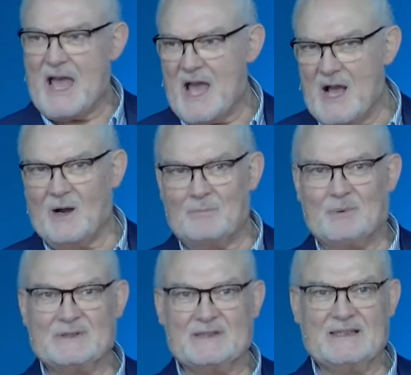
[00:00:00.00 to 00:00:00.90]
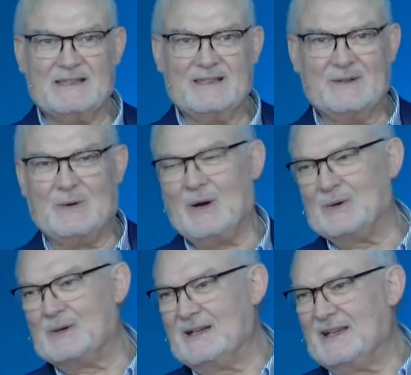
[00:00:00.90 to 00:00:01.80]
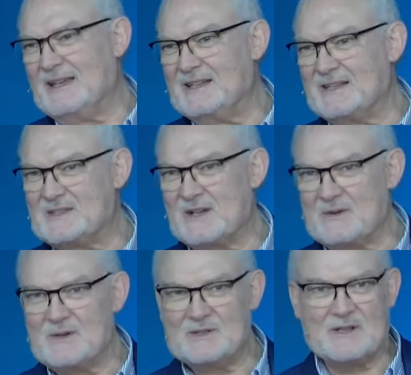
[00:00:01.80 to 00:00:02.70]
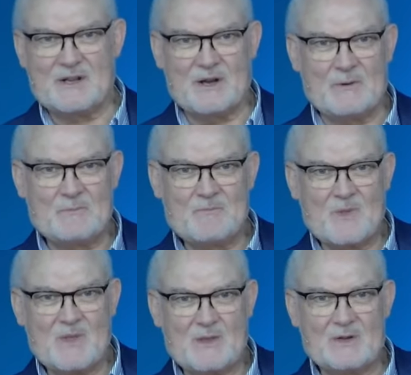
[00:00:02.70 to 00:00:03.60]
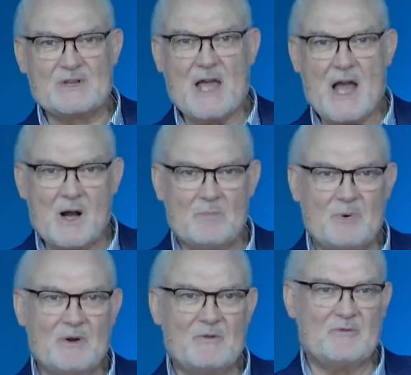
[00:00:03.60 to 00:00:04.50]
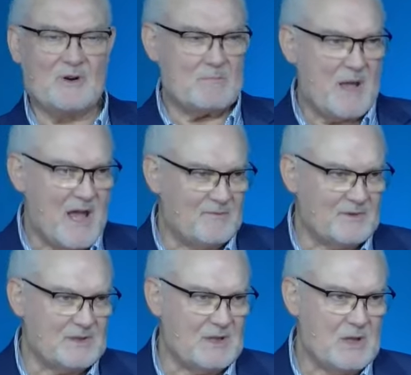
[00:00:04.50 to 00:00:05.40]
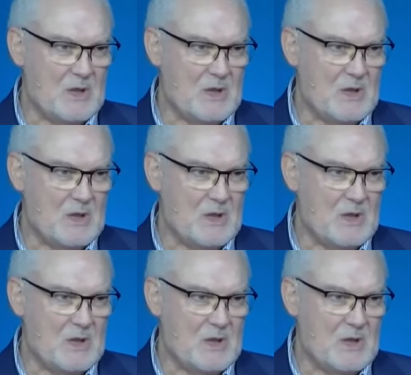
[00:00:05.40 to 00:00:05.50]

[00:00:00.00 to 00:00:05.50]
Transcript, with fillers: help. Well, isn't it so good to know there's help from heaven